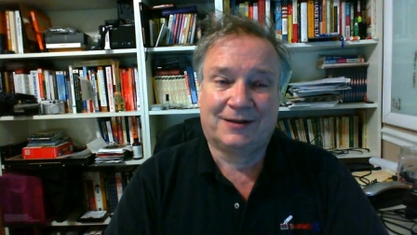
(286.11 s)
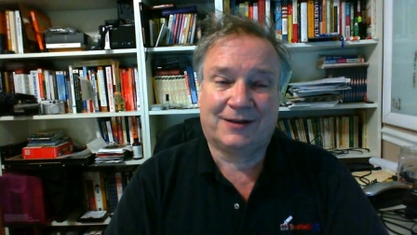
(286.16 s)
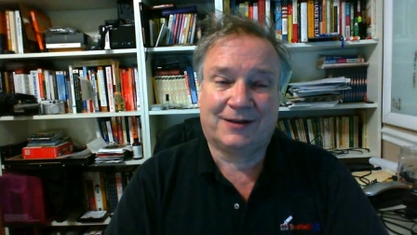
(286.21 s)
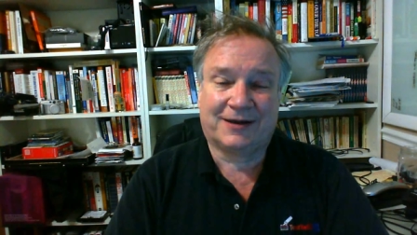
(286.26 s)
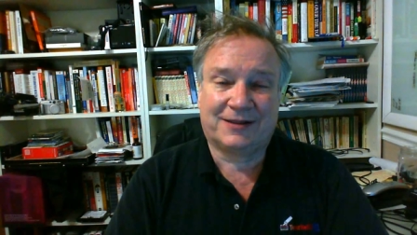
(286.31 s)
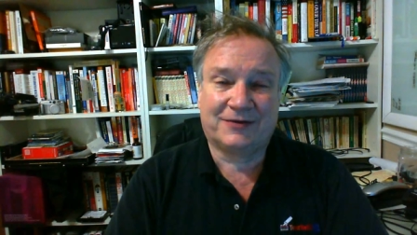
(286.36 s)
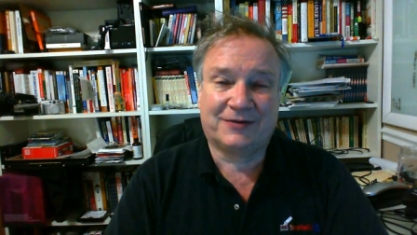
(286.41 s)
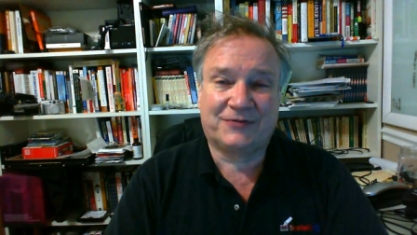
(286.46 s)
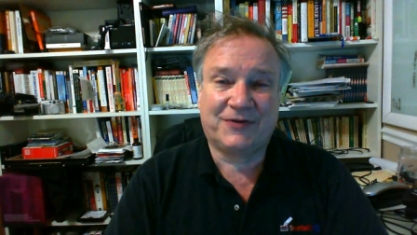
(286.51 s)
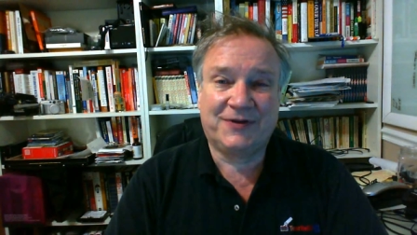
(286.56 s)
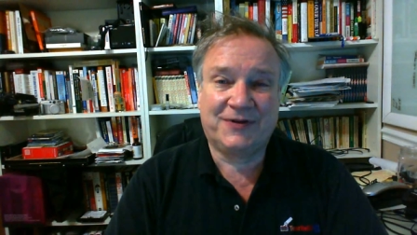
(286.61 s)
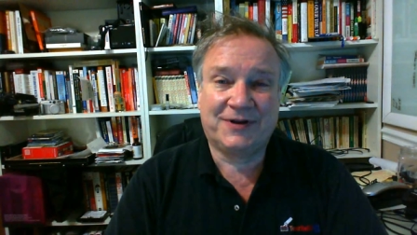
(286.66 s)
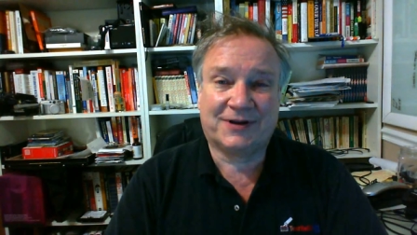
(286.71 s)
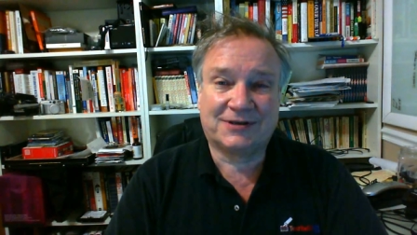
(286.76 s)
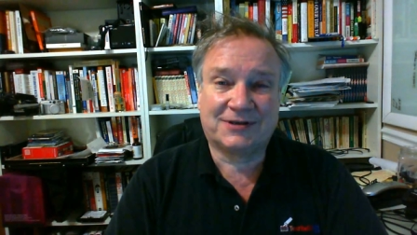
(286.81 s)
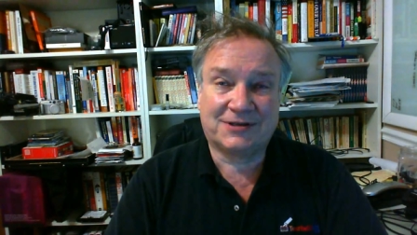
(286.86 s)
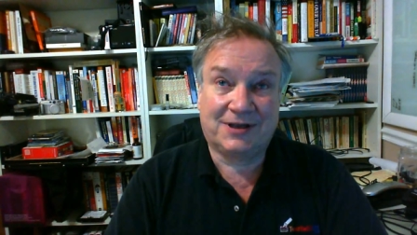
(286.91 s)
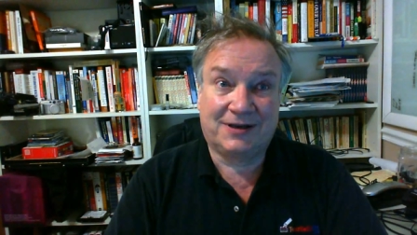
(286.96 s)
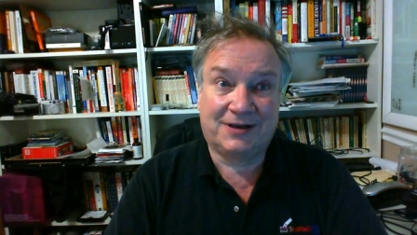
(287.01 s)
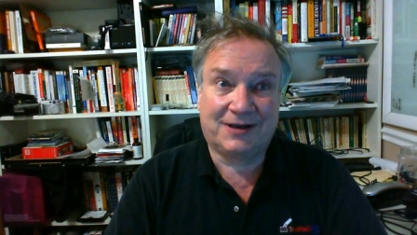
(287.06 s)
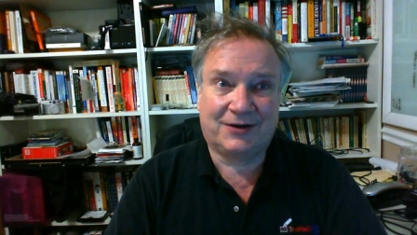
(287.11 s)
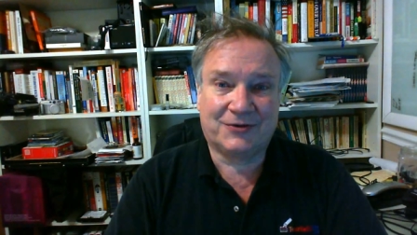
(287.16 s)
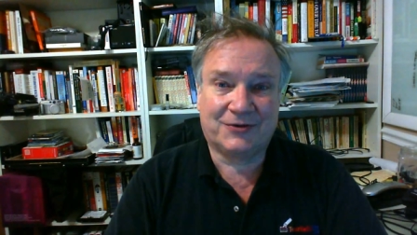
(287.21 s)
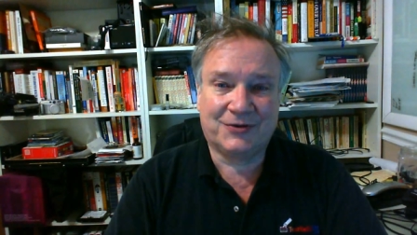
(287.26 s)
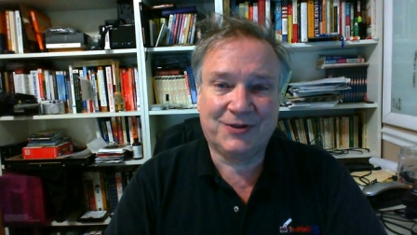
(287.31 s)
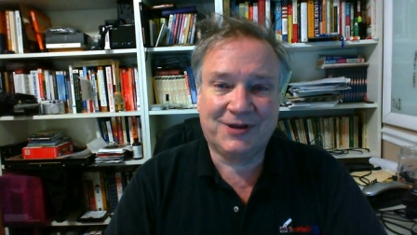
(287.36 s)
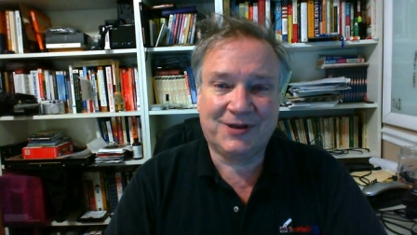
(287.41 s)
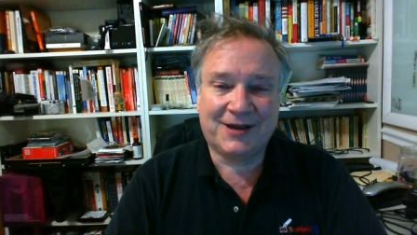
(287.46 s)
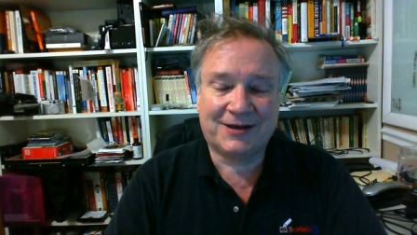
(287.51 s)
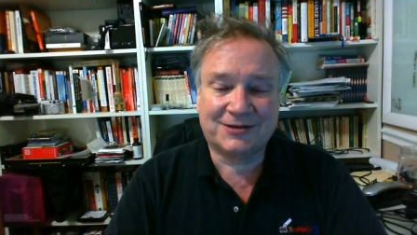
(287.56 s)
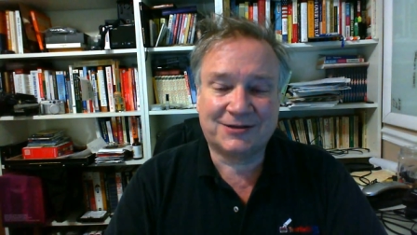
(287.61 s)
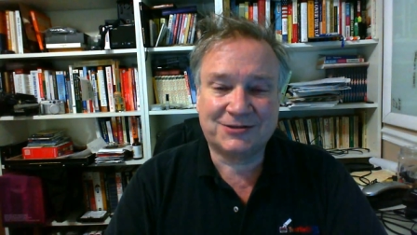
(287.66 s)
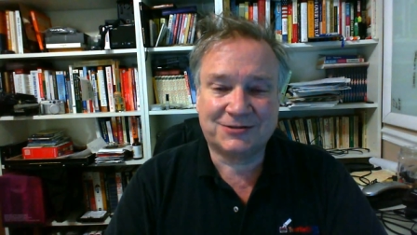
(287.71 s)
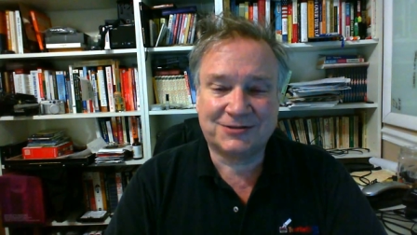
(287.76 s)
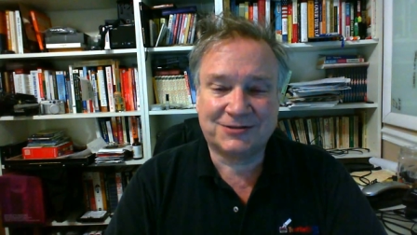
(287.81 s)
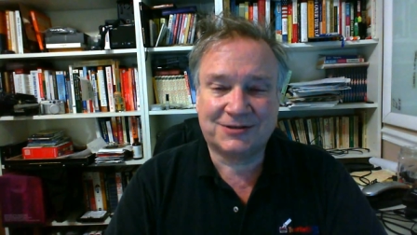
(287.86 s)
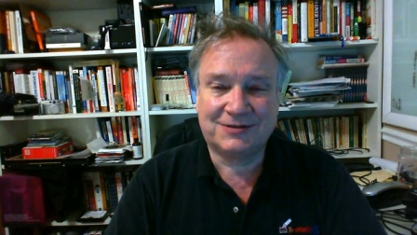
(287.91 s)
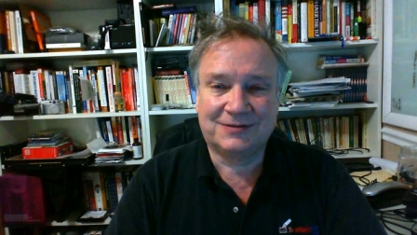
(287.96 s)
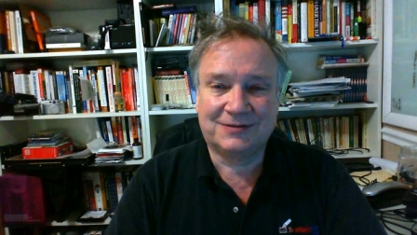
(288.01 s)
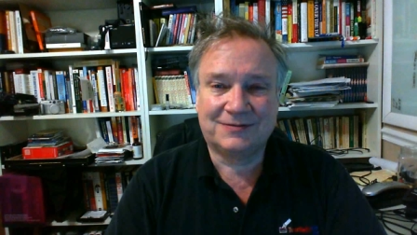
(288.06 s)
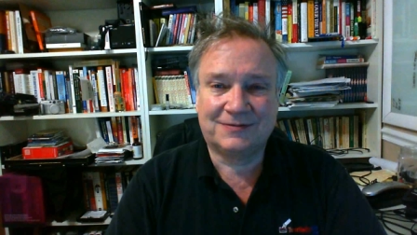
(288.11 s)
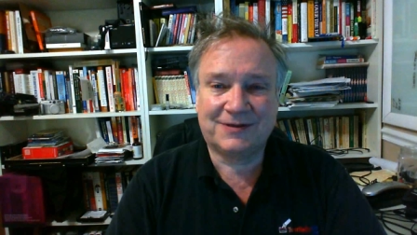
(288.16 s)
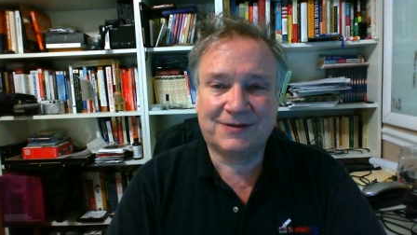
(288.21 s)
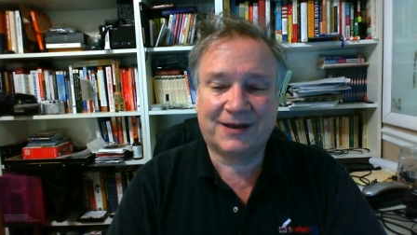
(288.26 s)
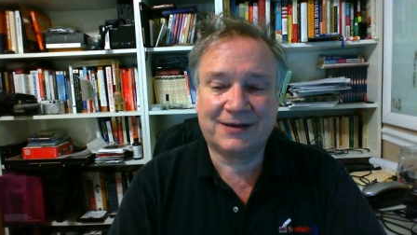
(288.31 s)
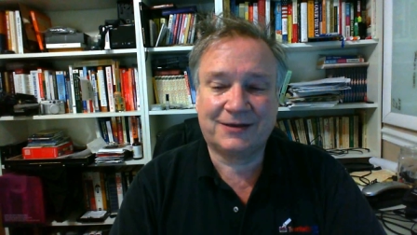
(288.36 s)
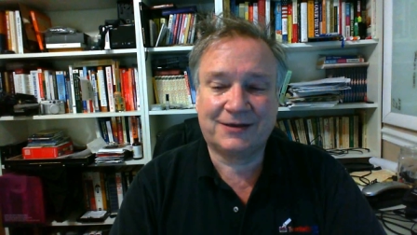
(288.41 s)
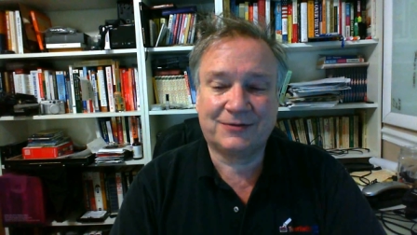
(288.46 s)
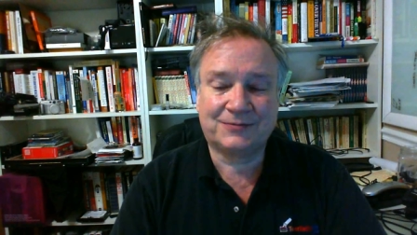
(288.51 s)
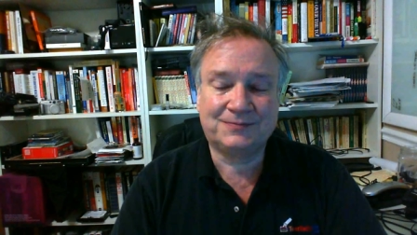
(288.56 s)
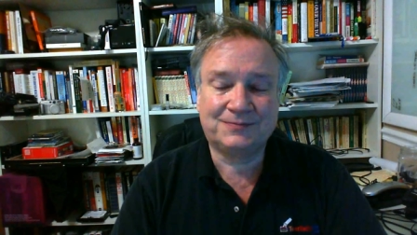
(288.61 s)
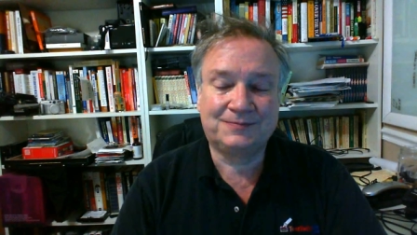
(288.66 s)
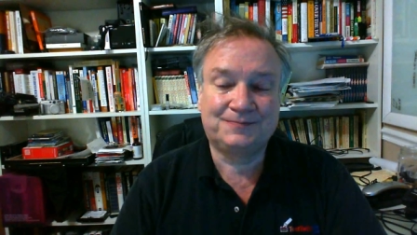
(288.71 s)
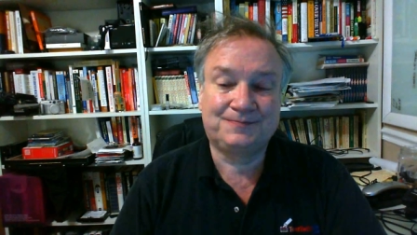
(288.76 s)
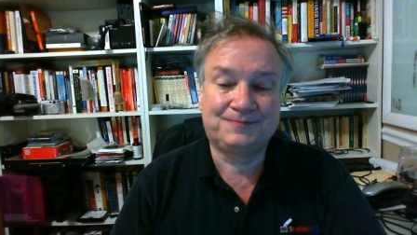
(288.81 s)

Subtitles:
like the phoenix, out of the ashes. Thank you.